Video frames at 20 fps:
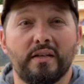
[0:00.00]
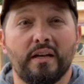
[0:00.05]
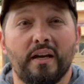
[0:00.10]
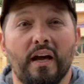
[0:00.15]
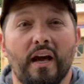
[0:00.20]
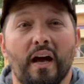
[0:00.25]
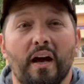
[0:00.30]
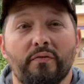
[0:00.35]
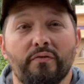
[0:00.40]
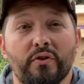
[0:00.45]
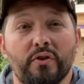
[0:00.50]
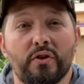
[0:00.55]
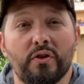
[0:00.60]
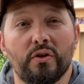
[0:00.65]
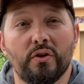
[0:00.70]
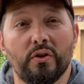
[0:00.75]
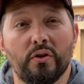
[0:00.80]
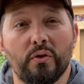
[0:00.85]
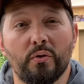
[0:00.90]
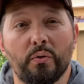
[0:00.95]
have to
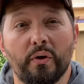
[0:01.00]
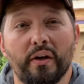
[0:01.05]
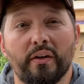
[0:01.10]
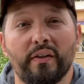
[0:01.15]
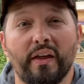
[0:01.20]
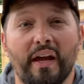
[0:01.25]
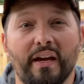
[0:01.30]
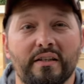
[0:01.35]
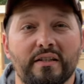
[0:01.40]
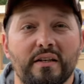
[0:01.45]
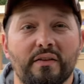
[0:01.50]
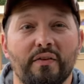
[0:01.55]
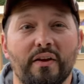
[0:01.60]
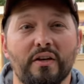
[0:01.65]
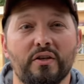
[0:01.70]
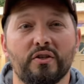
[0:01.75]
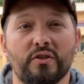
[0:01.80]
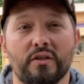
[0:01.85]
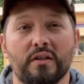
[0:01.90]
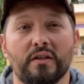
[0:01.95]
do with
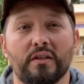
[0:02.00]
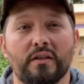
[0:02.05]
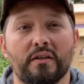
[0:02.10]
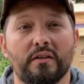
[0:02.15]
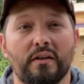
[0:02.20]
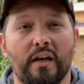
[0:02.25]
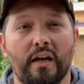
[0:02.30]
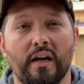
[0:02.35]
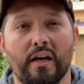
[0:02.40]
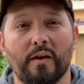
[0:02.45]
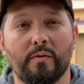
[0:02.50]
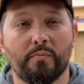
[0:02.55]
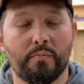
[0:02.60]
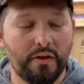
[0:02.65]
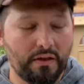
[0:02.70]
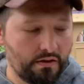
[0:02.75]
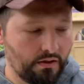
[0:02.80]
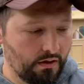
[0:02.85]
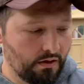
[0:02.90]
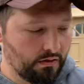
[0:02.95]
excavation and
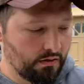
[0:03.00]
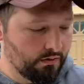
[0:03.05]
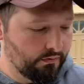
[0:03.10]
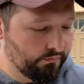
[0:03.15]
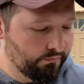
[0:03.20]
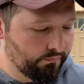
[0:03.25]
business?